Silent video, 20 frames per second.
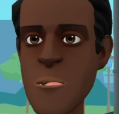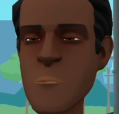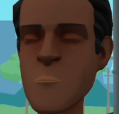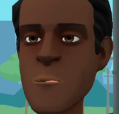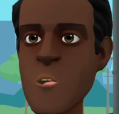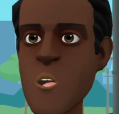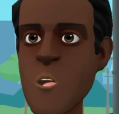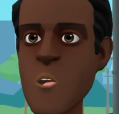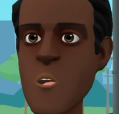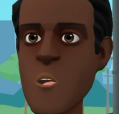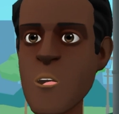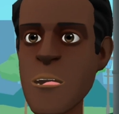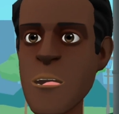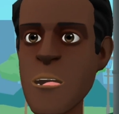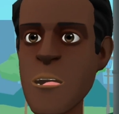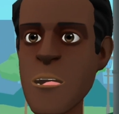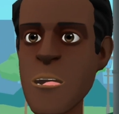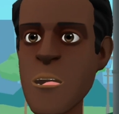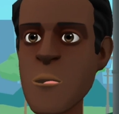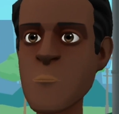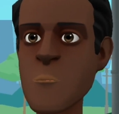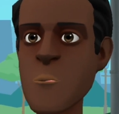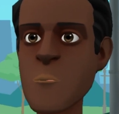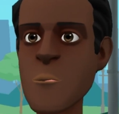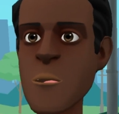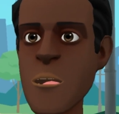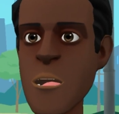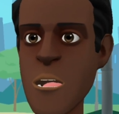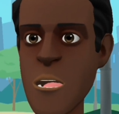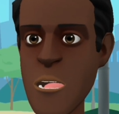oh heck no, I
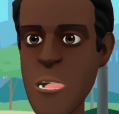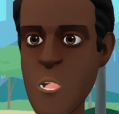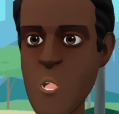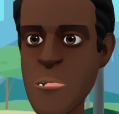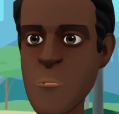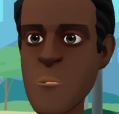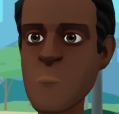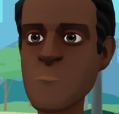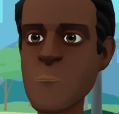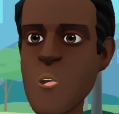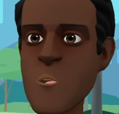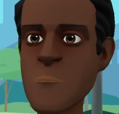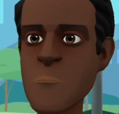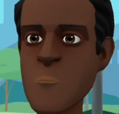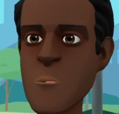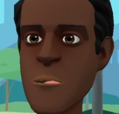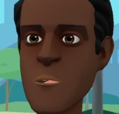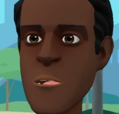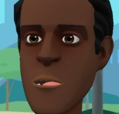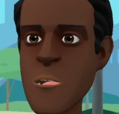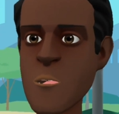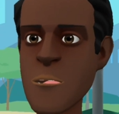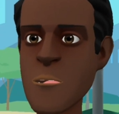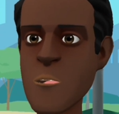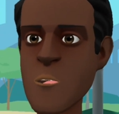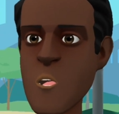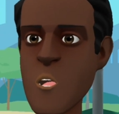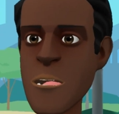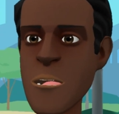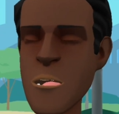just wanna see how truly
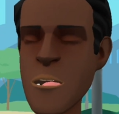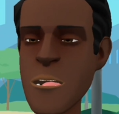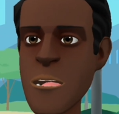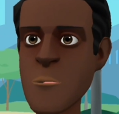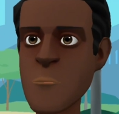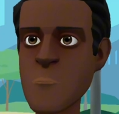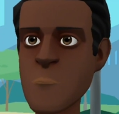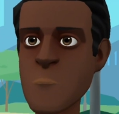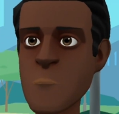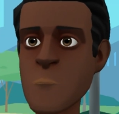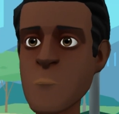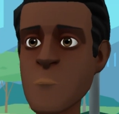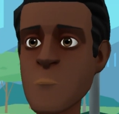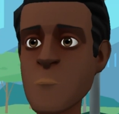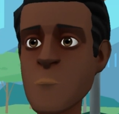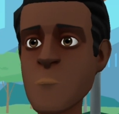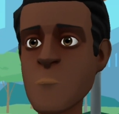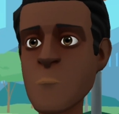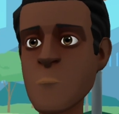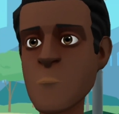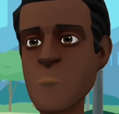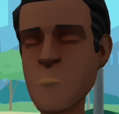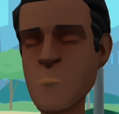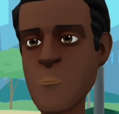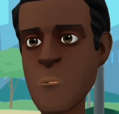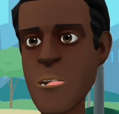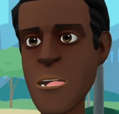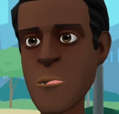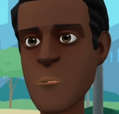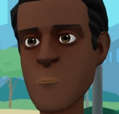awful it is.
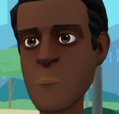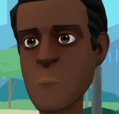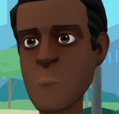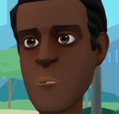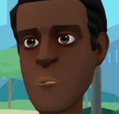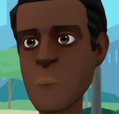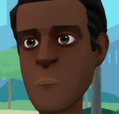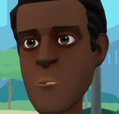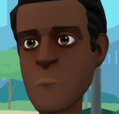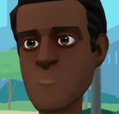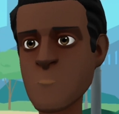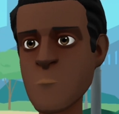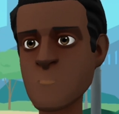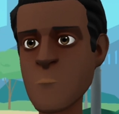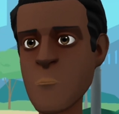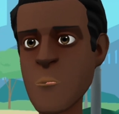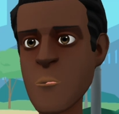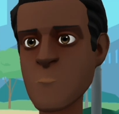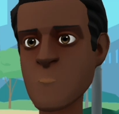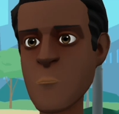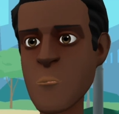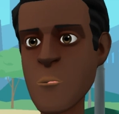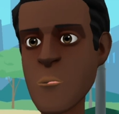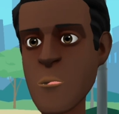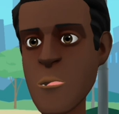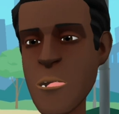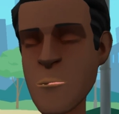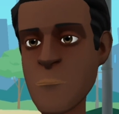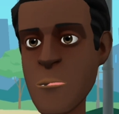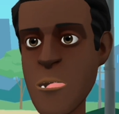Plus, this is the same team who
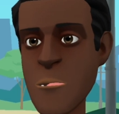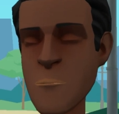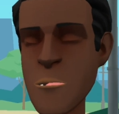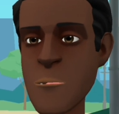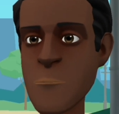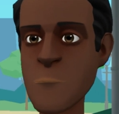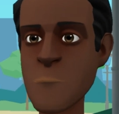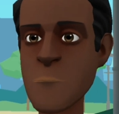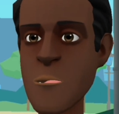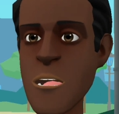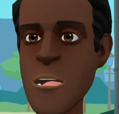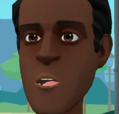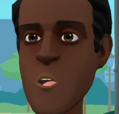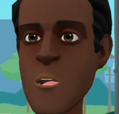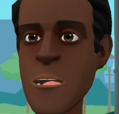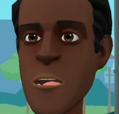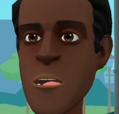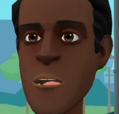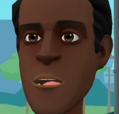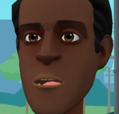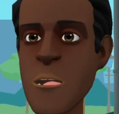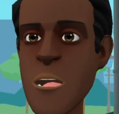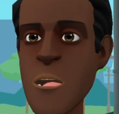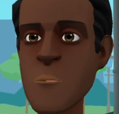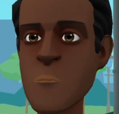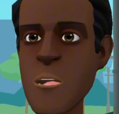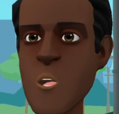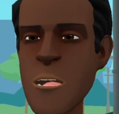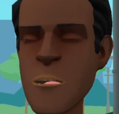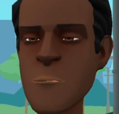made Puppy Dog Pals and
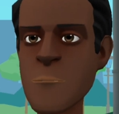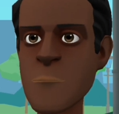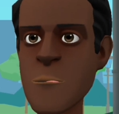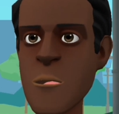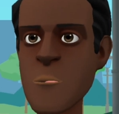Spidey.